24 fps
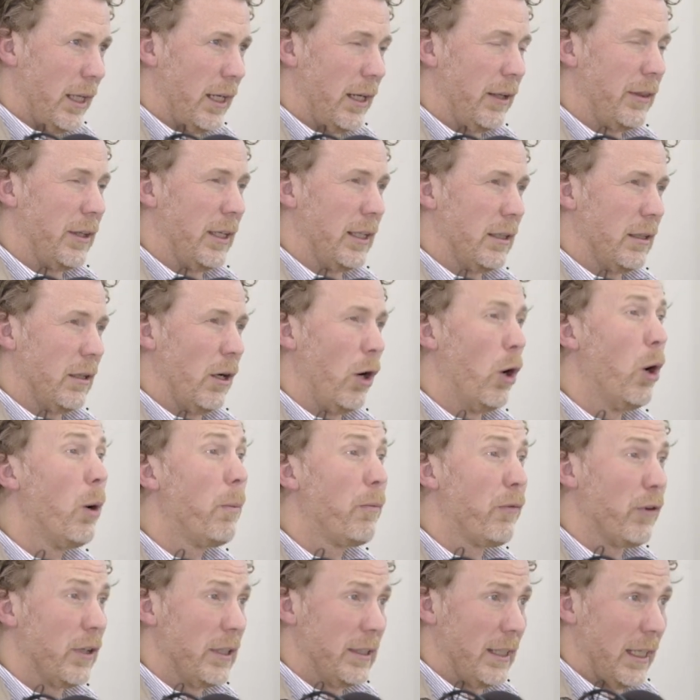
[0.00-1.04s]
And I think
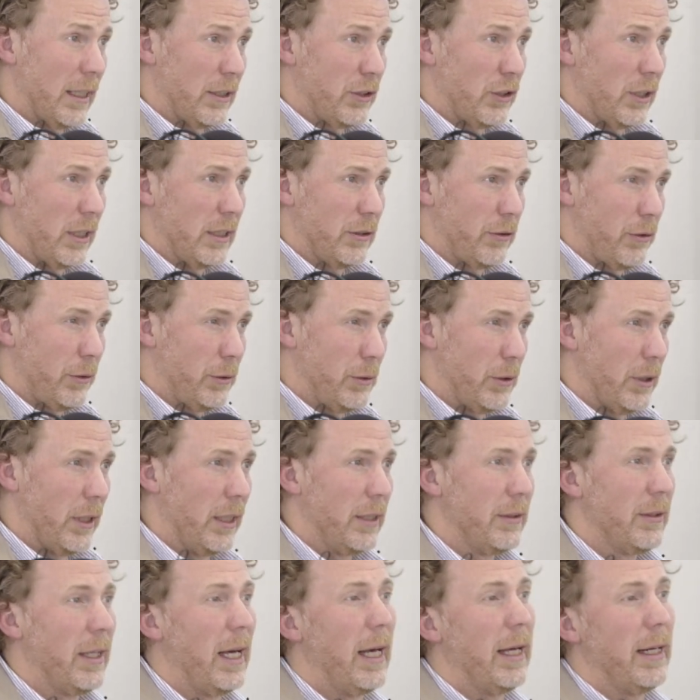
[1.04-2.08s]
hopefully that shines through.
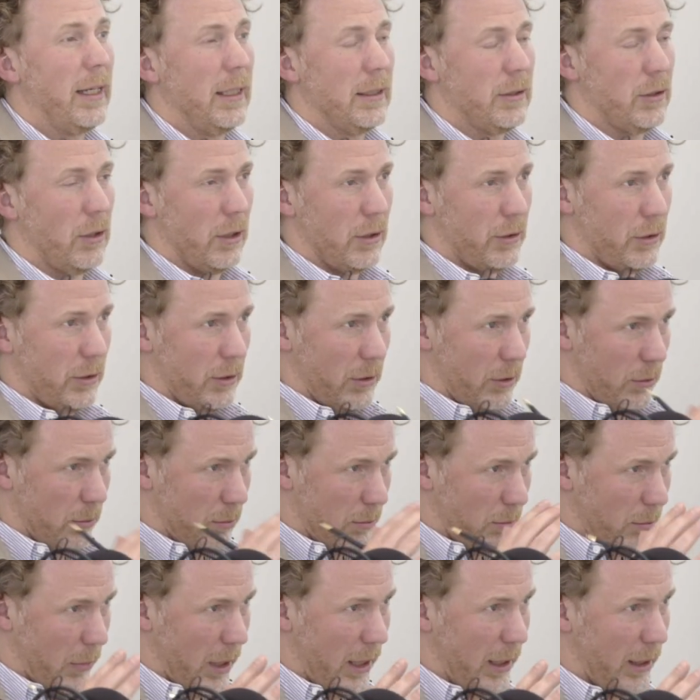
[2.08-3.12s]
And that has
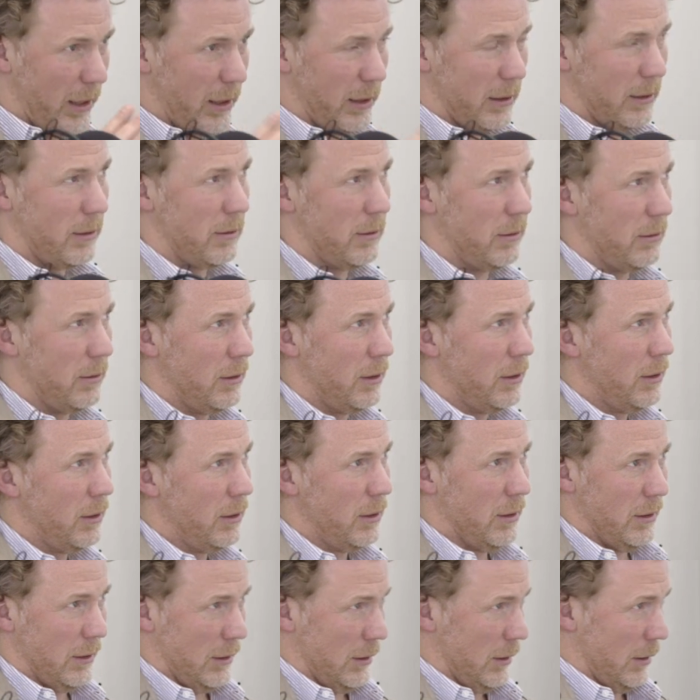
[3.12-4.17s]
also made it.
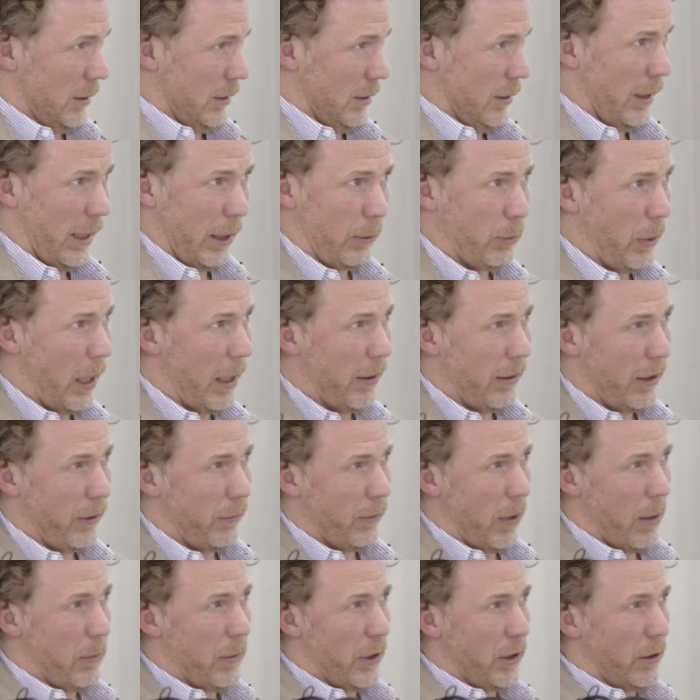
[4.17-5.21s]
Like we had
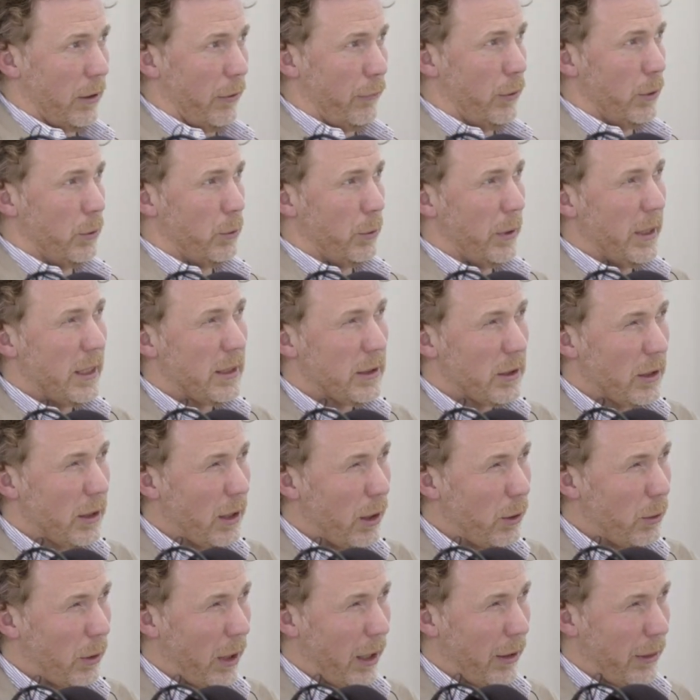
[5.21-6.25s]
a webinar a few weeks
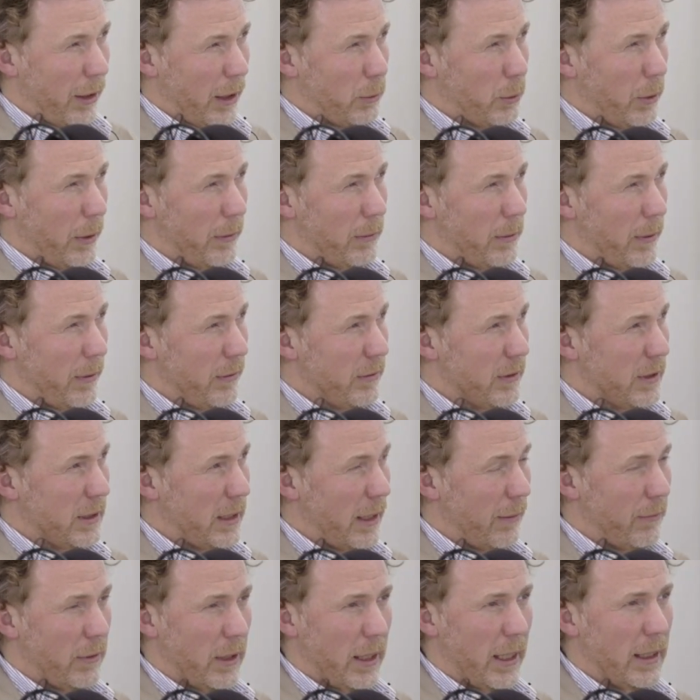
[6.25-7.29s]
ago. I think we have
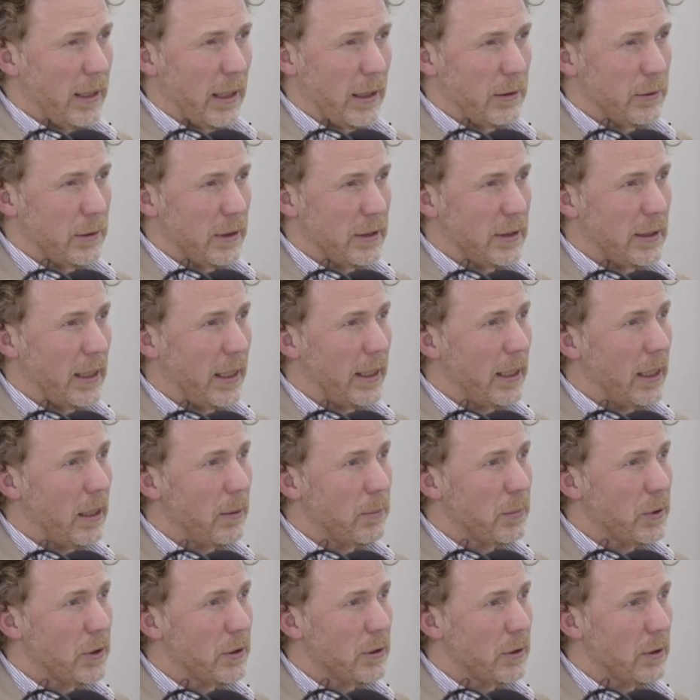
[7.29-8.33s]
700-800
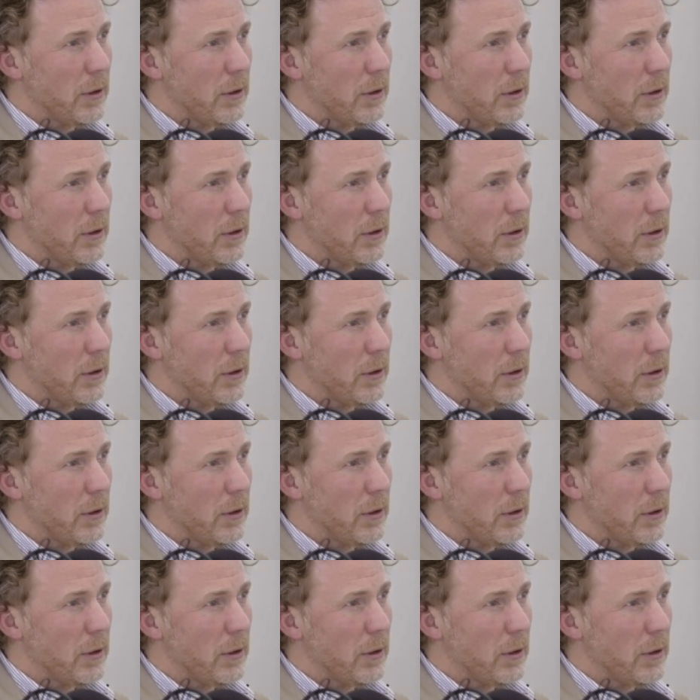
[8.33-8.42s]
signups.